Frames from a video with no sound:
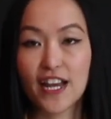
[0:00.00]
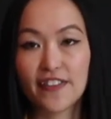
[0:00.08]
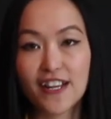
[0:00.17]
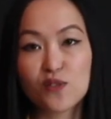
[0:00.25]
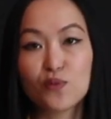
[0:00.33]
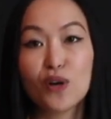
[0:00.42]

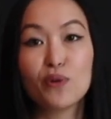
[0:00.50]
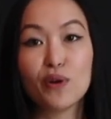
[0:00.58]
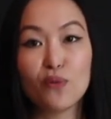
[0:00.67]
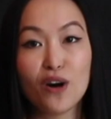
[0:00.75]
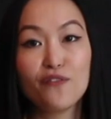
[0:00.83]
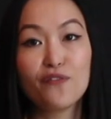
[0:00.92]
And that's what we
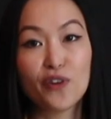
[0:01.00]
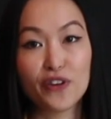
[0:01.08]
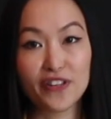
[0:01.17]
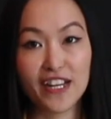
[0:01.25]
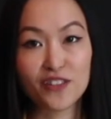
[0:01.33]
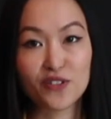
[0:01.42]
want for
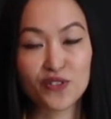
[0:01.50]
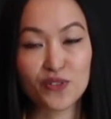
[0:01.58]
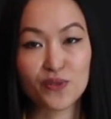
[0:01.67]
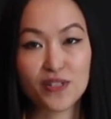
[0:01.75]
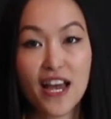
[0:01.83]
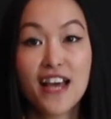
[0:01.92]
your dance
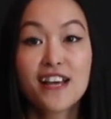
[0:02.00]
shoes.